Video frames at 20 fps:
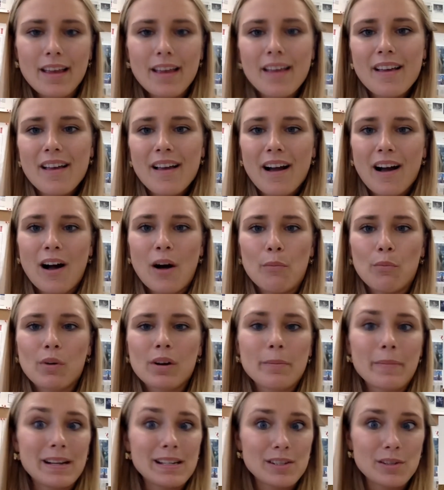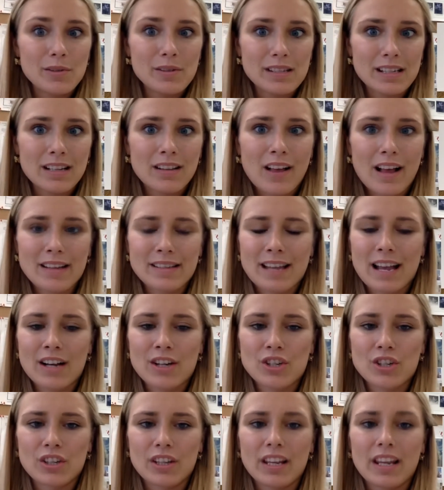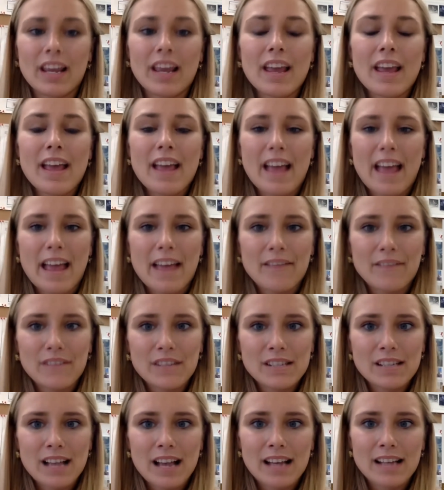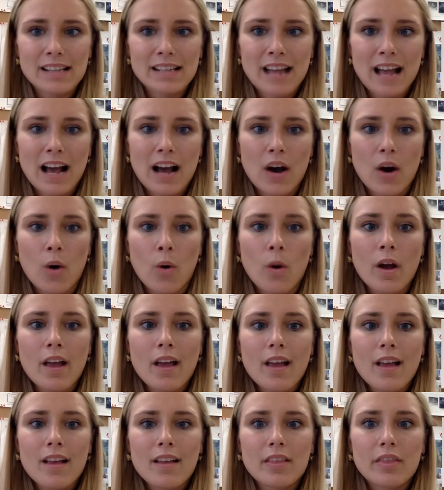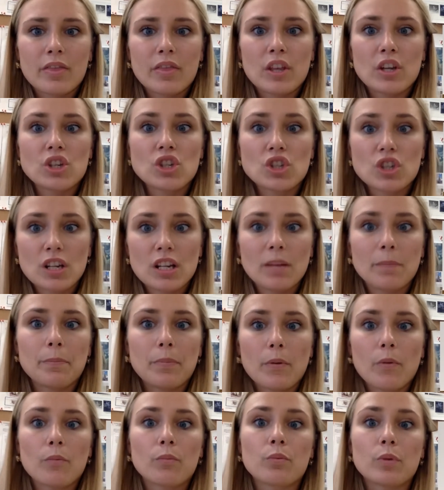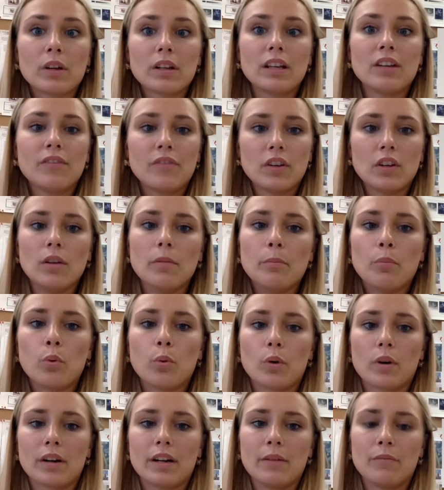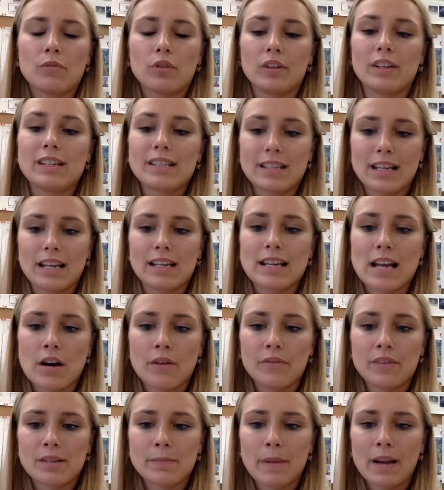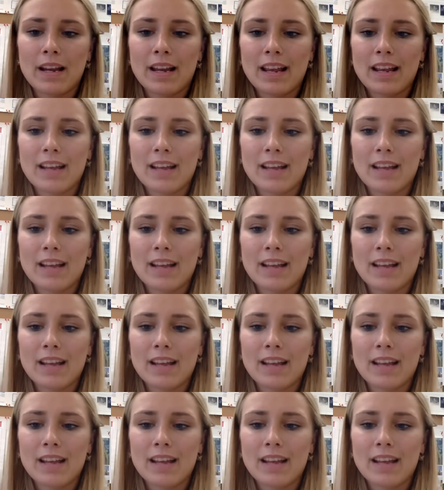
One of my students in class actually emphasized how the sheep really feel important and really stand out in this painting,